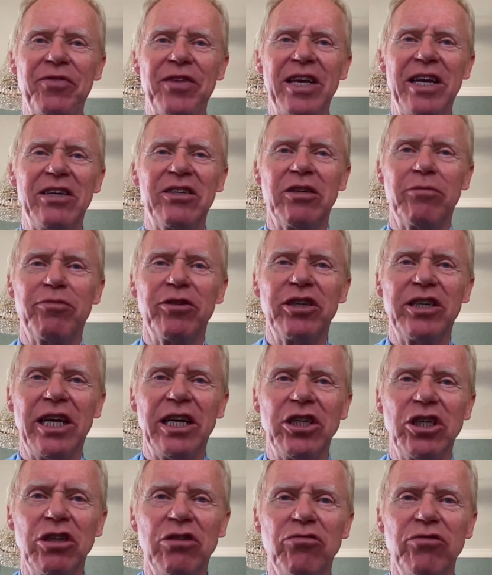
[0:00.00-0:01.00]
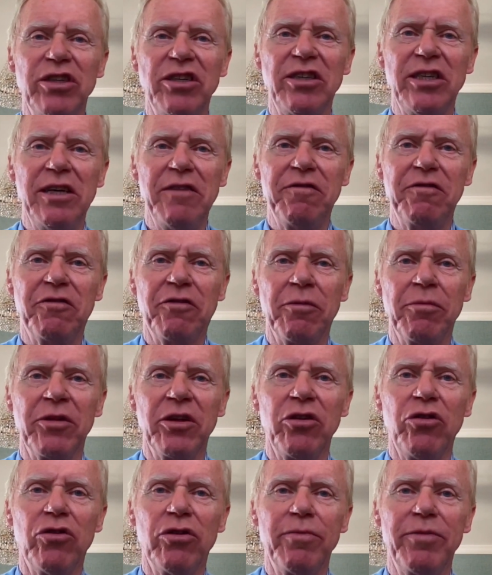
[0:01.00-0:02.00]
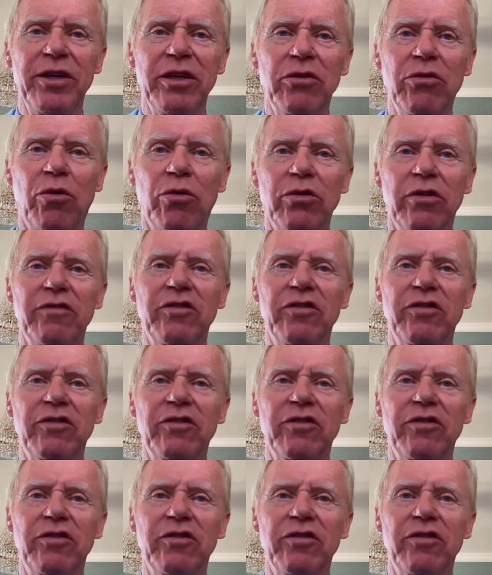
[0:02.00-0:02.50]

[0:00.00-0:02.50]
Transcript: interpretation received from the European Court